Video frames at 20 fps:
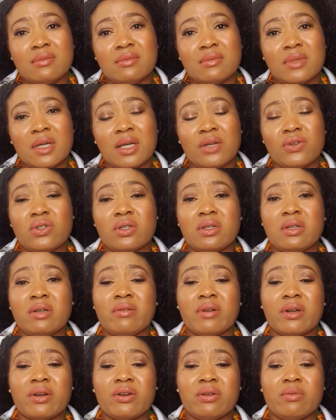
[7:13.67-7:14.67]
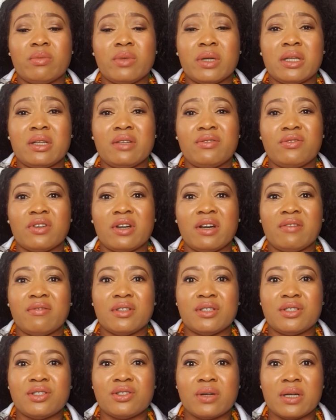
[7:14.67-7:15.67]
I usually recommend, if you have a
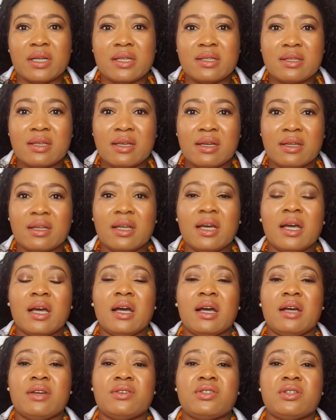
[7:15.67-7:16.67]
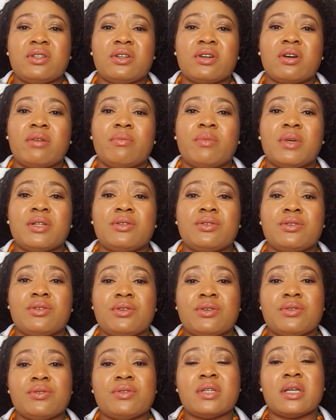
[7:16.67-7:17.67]
dry skin, I usually recommend you
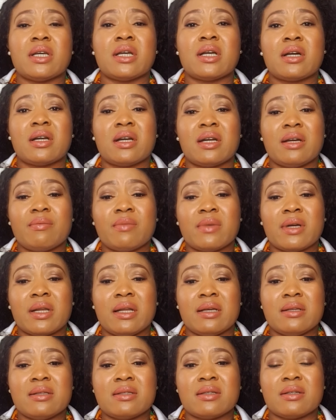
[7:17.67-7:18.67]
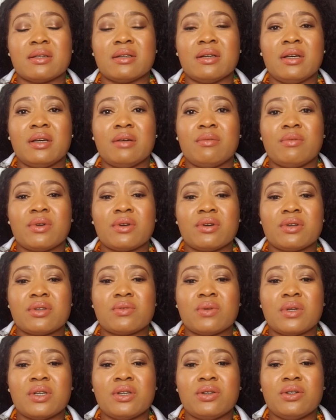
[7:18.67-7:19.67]
use a cream cleanser, because
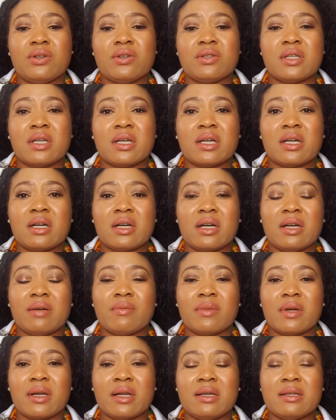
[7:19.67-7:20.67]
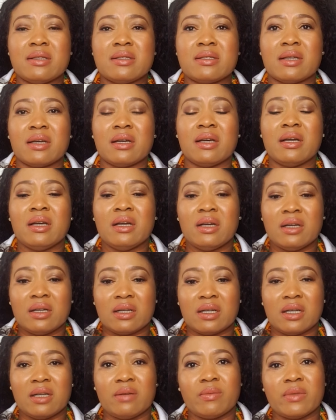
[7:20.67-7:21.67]
when you use a cream cleanser
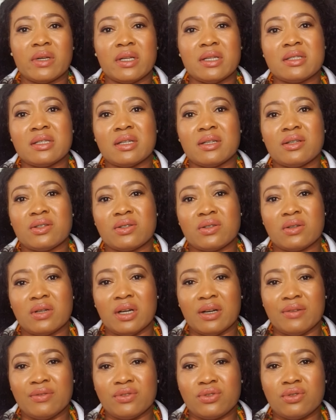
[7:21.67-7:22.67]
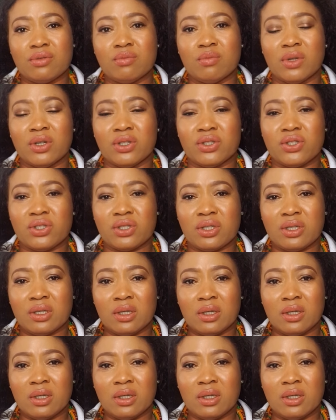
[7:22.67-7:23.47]
doesn't have too much,